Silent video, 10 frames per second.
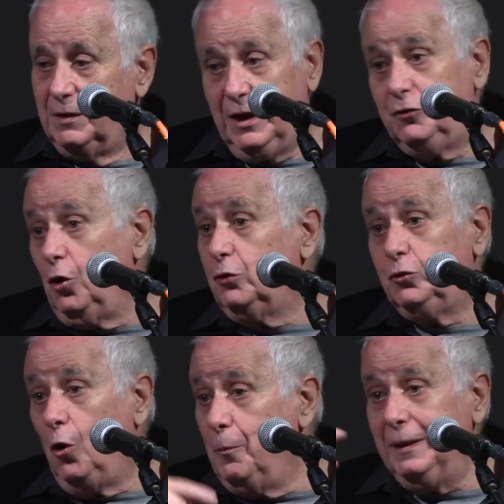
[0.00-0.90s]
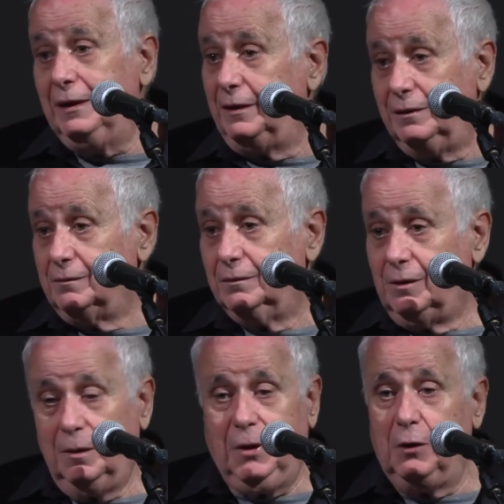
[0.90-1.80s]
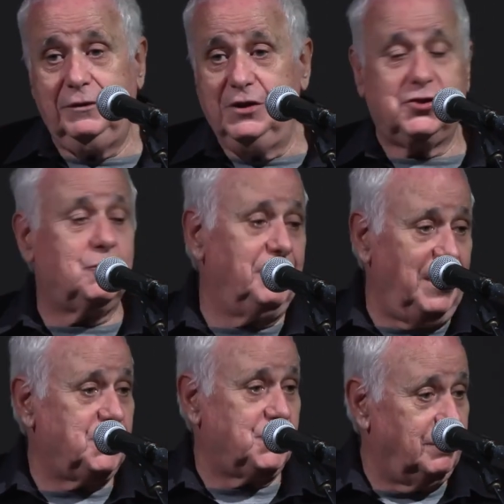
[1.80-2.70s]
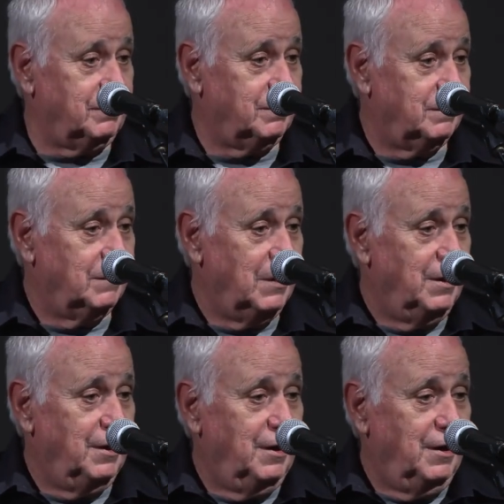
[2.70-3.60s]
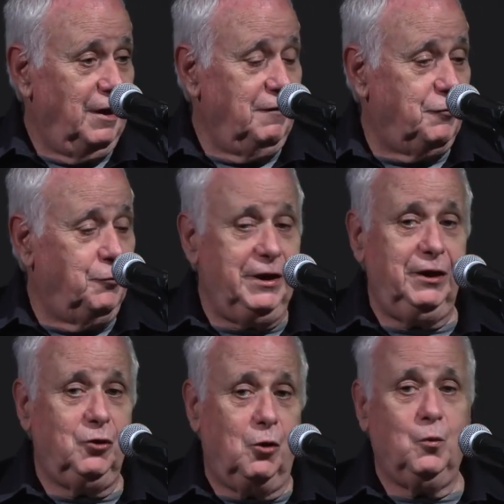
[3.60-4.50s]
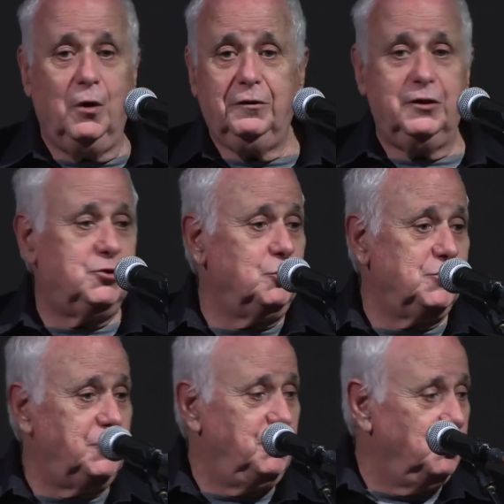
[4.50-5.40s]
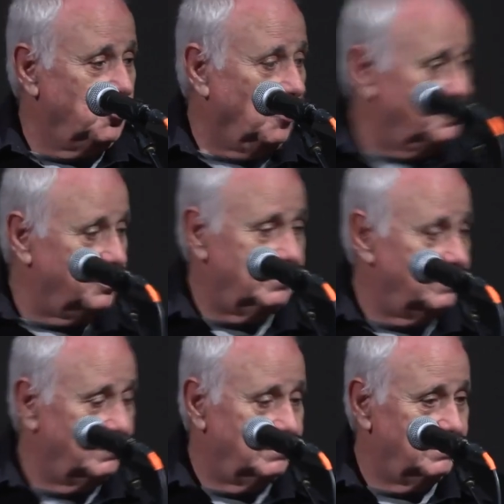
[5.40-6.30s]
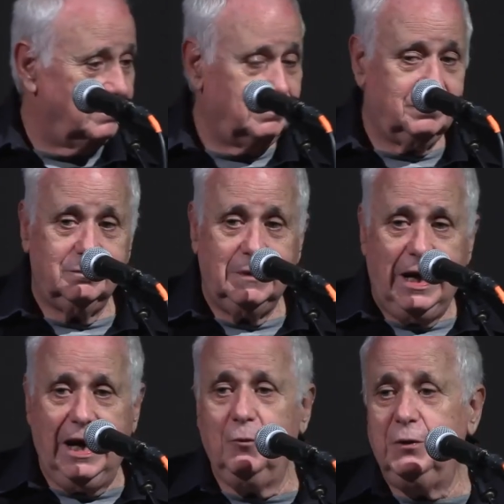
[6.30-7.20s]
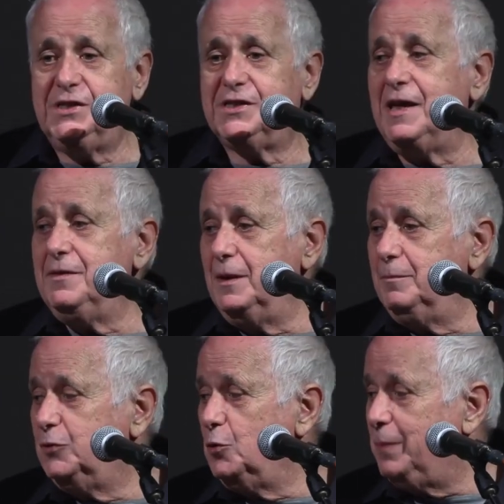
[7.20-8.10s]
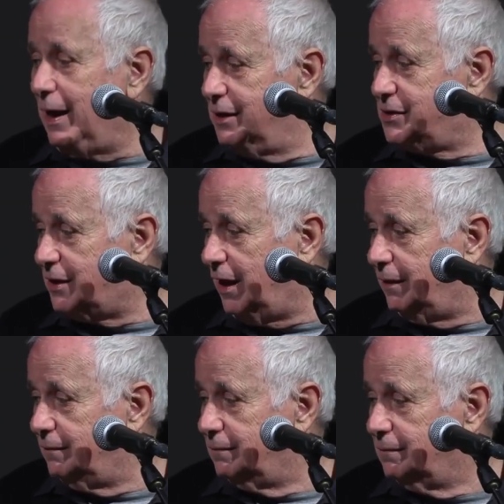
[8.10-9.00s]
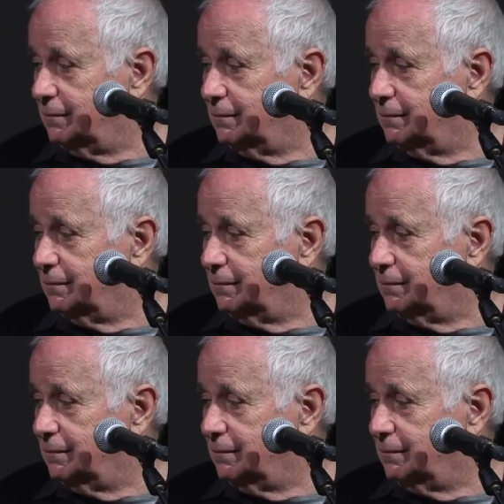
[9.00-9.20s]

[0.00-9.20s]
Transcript: They talked openly about this connection. If we don't want the Jews in Europe and we send them to Palestine,